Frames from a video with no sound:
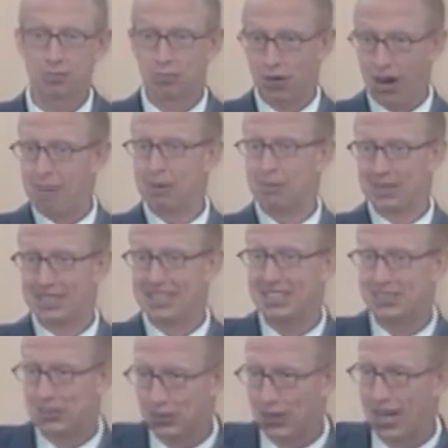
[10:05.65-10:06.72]
probably
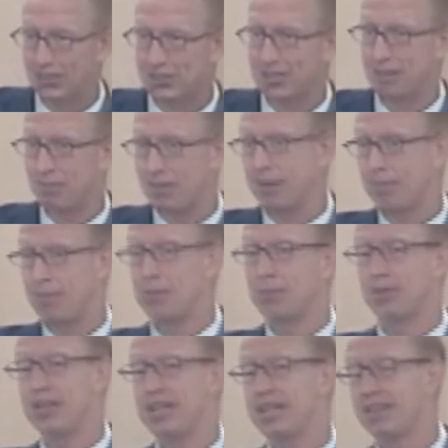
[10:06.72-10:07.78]
this trial, some th- people
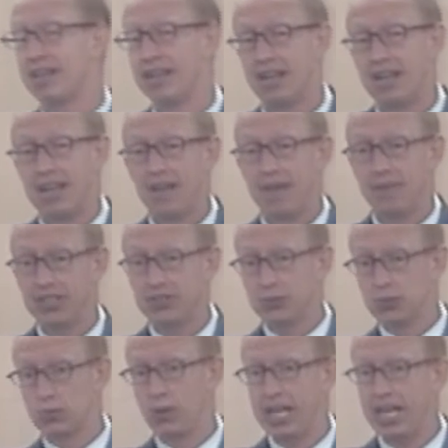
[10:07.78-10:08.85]
think that this
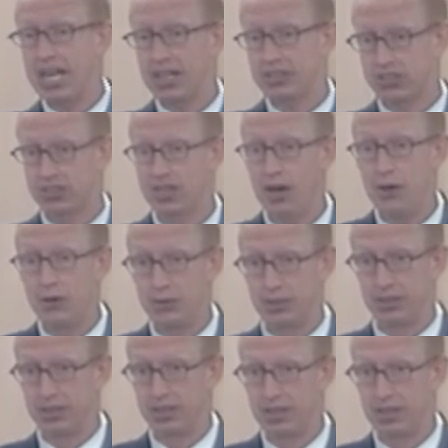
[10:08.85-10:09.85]
was when he got stoned